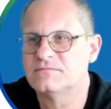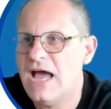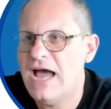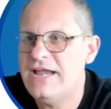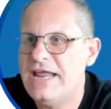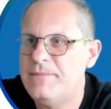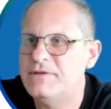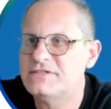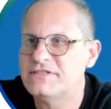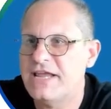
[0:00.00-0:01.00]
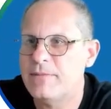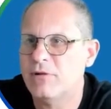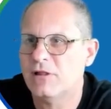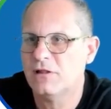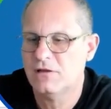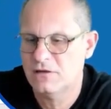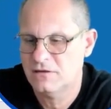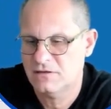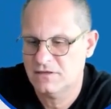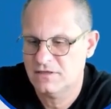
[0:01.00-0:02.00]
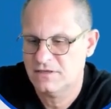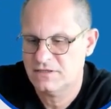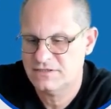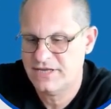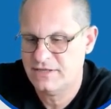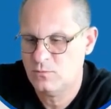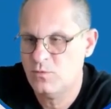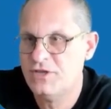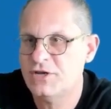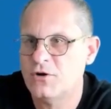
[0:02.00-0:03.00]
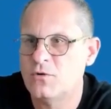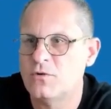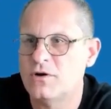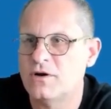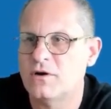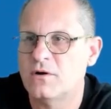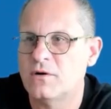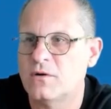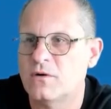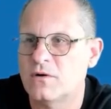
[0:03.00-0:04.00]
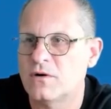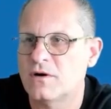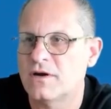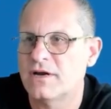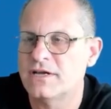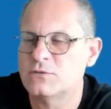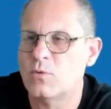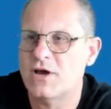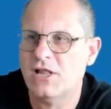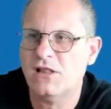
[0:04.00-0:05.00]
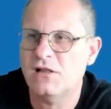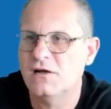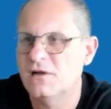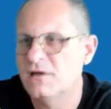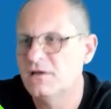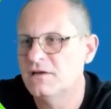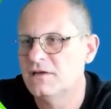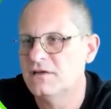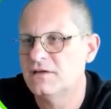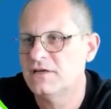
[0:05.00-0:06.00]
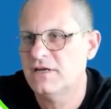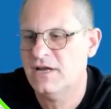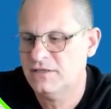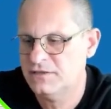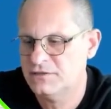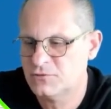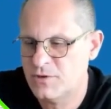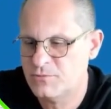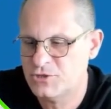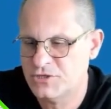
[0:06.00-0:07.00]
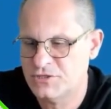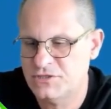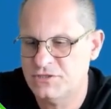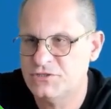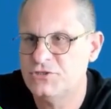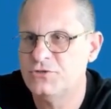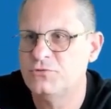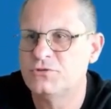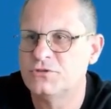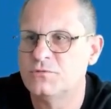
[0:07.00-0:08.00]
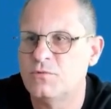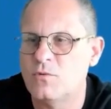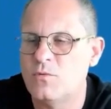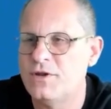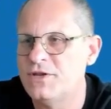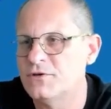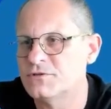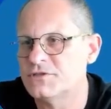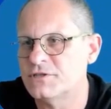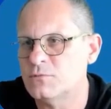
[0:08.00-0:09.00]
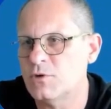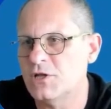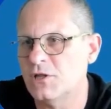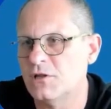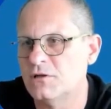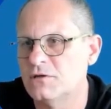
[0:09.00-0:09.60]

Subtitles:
I name this table Z Video as well, and the description is YouTube Videos as well.